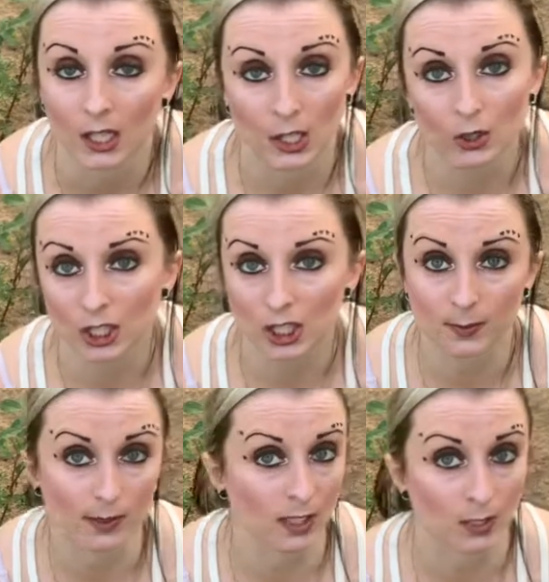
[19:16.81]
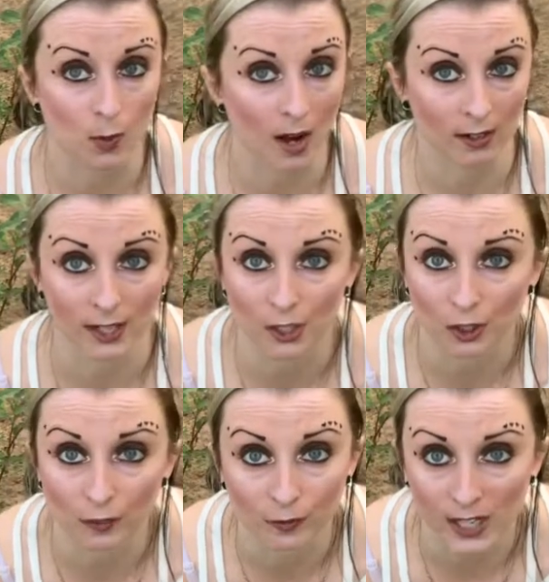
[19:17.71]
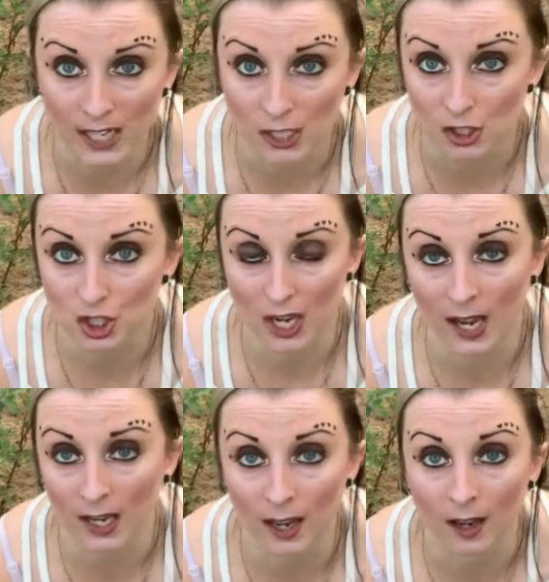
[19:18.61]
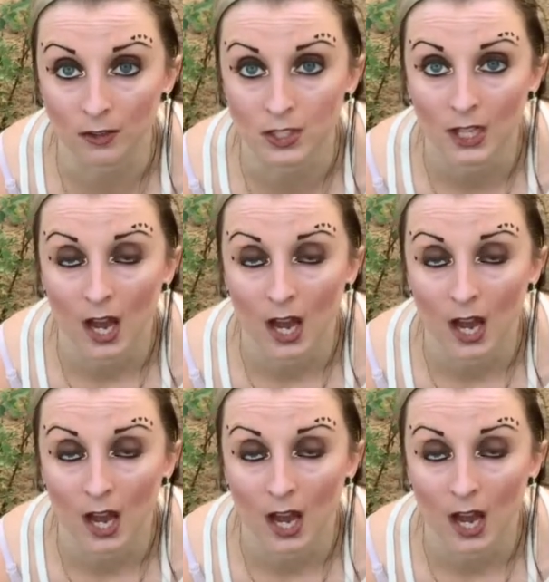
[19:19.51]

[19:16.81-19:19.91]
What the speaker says: you can just put this water in your fridge and